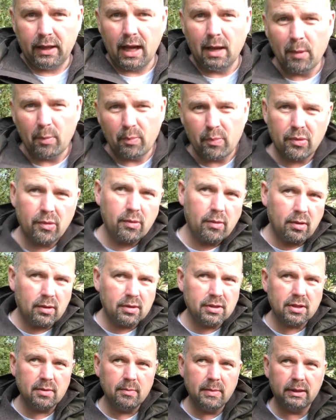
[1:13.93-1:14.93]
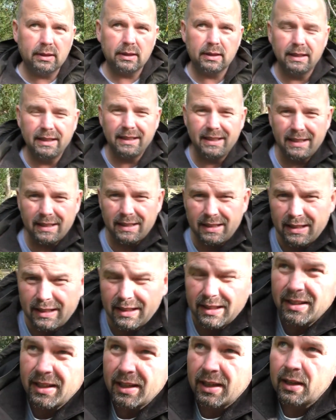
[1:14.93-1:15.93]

I'm approximately,